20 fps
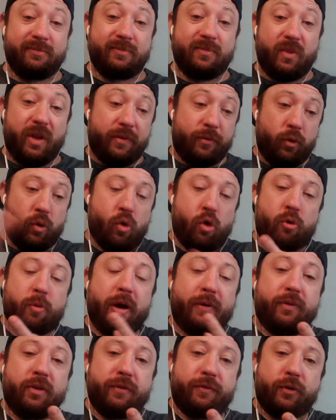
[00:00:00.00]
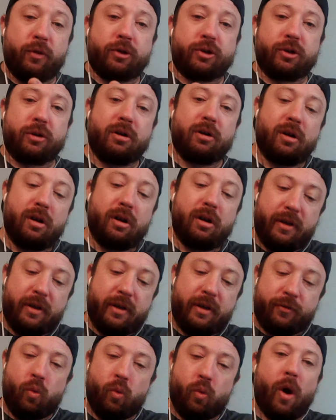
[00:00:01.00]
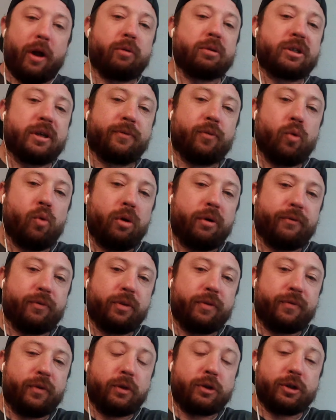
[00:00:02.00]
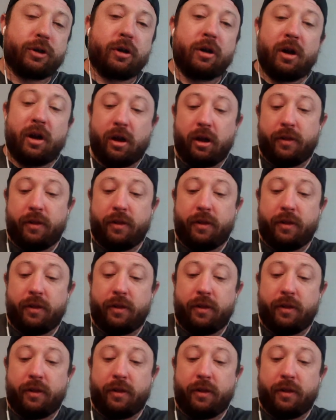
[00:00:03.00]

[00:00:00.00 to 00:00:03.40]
They have their quarterback for the future. They have their wide receiver one for the future.